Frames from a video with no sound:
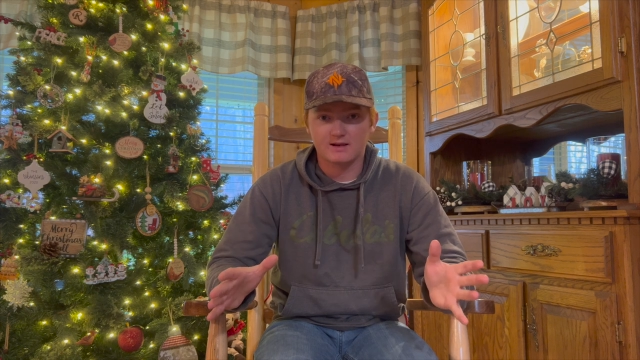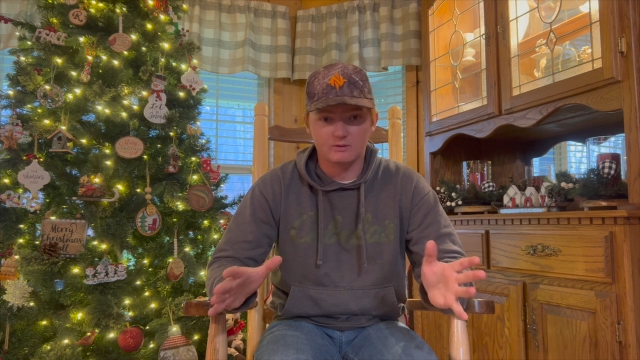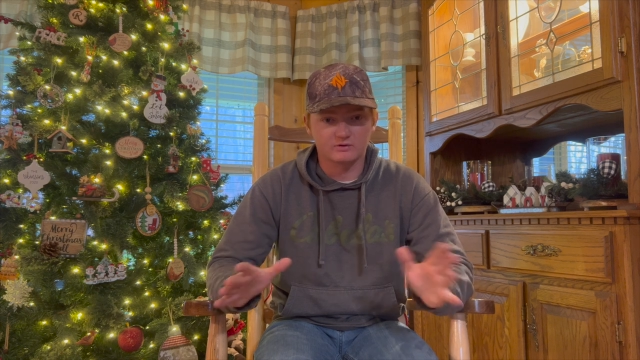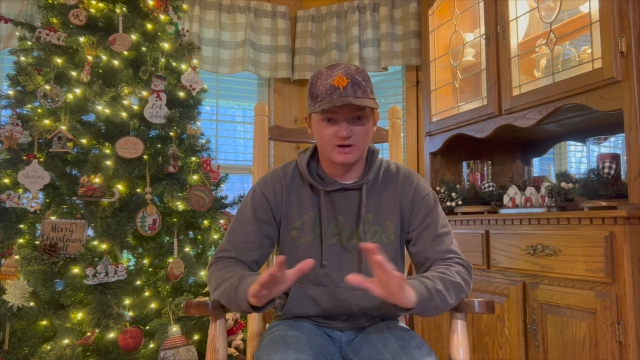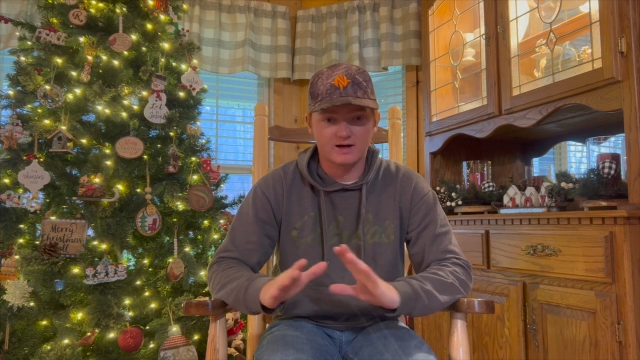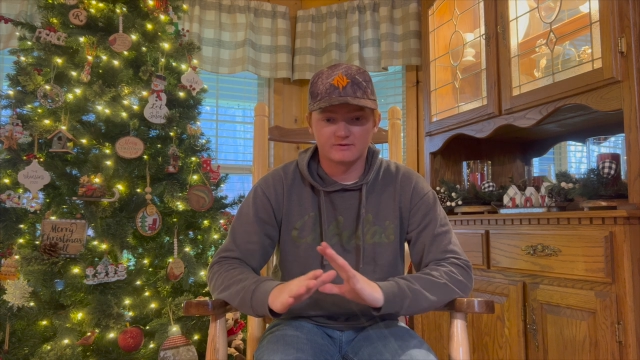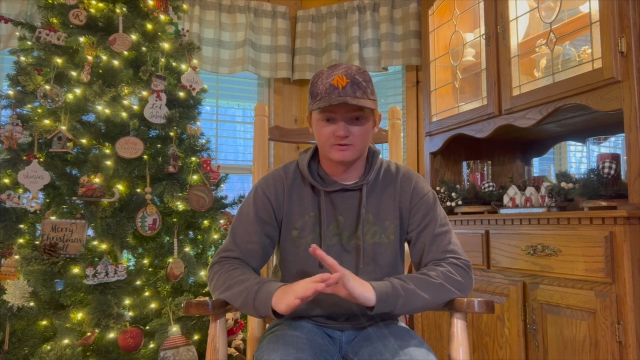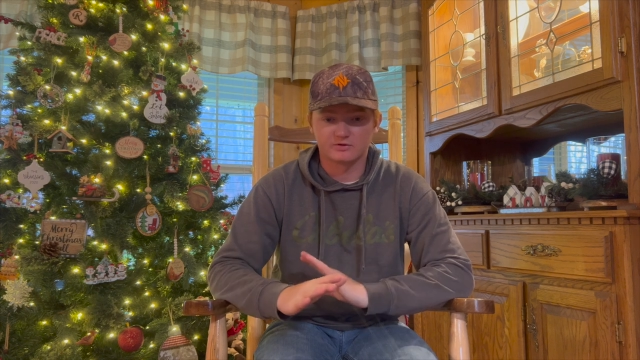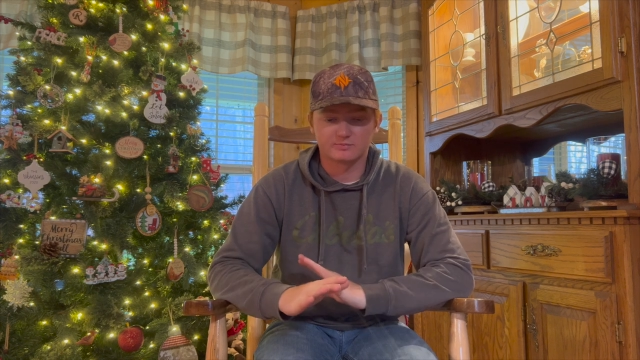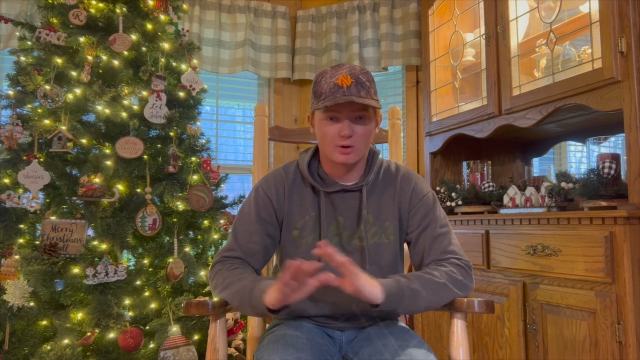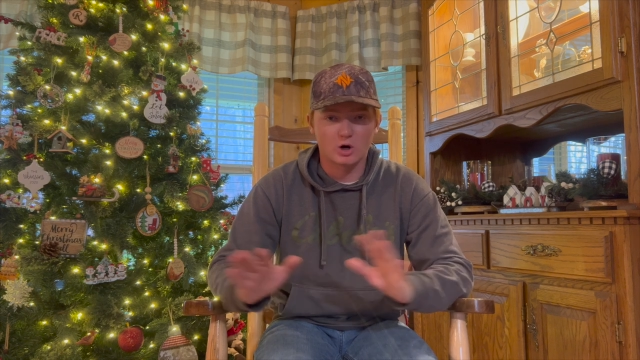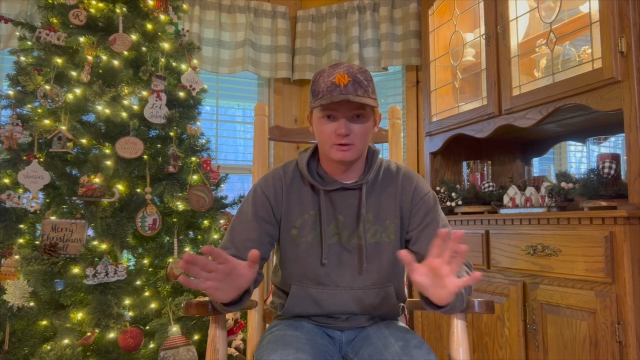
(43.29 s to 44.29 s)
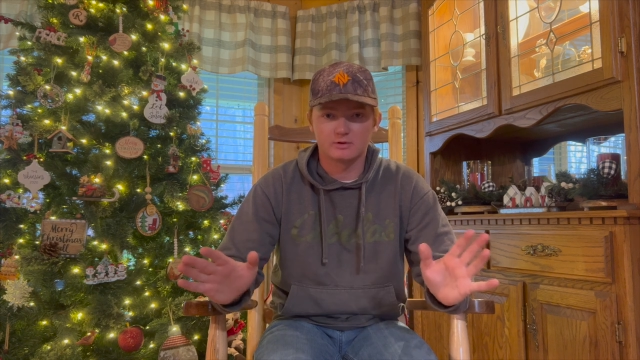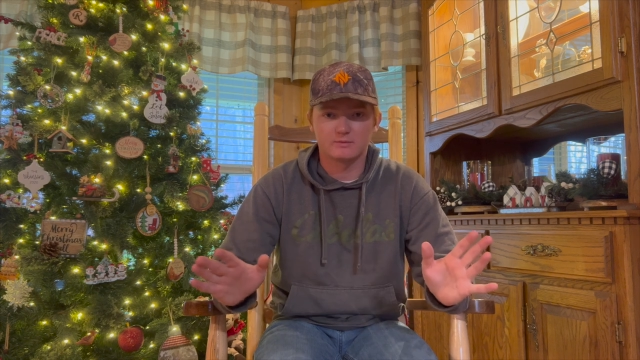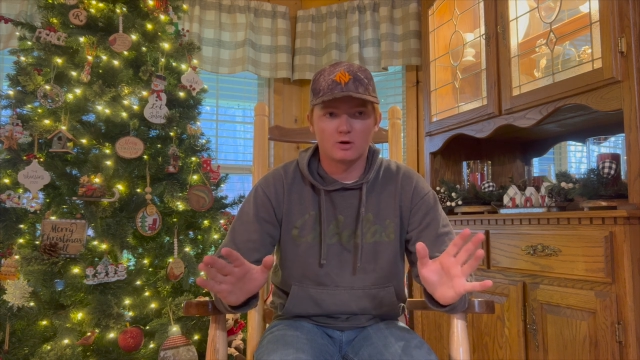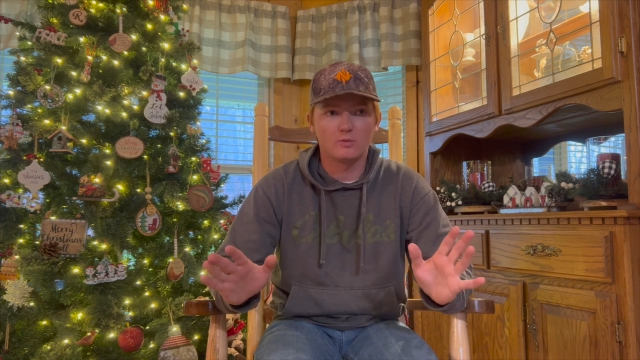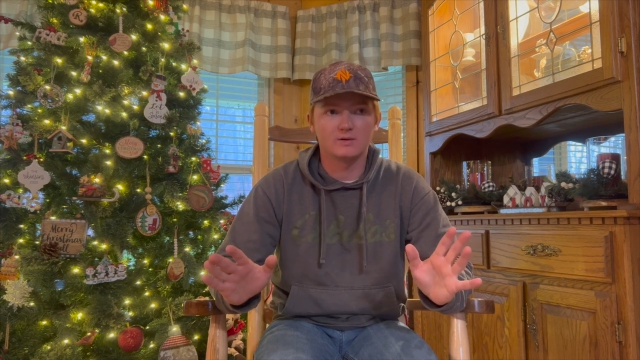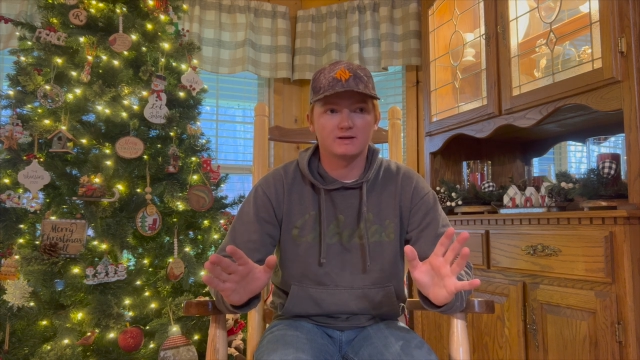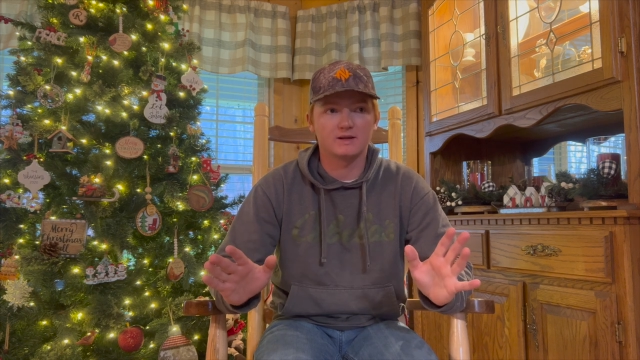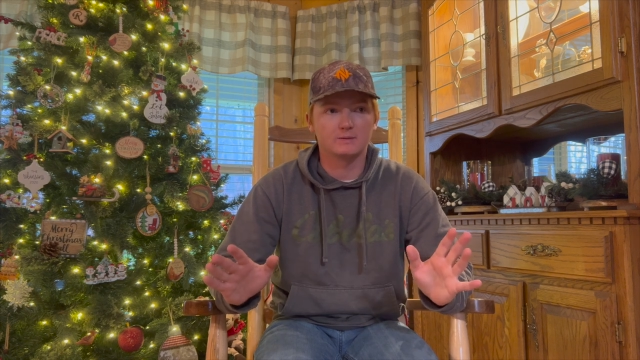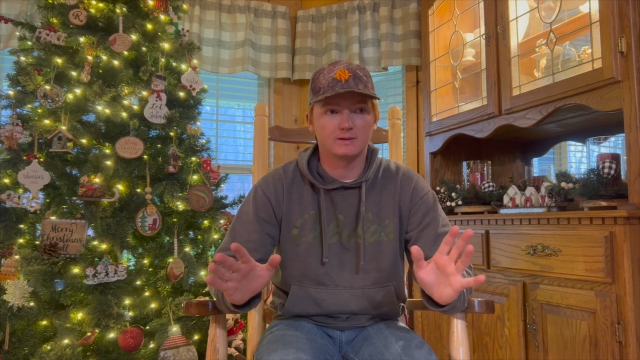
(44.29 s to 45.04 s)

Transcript: It was kind of a spur of the moment deal,